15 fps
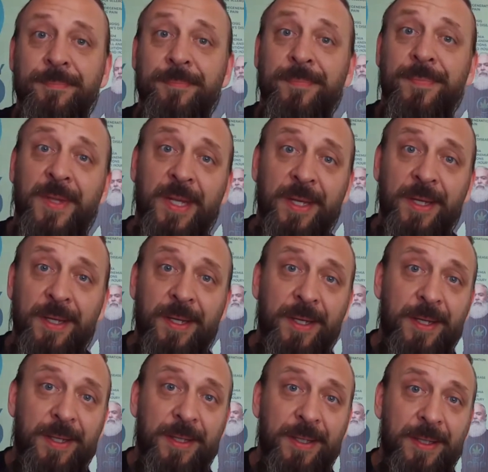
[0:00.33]

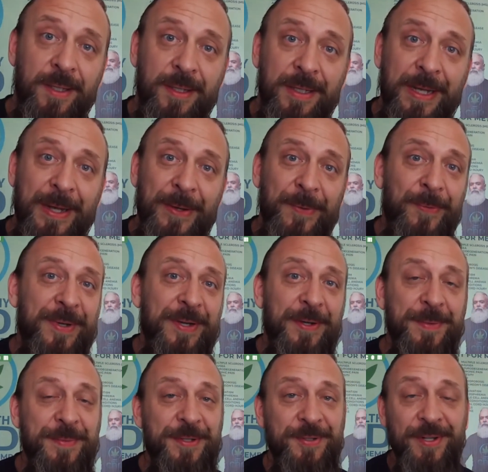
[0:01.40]
Oh,
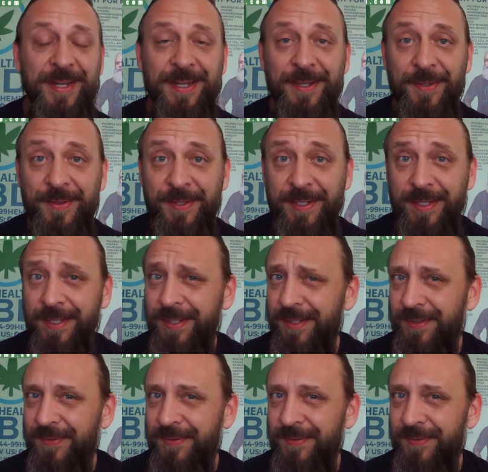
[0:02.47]
welcome to Tri-Healthy.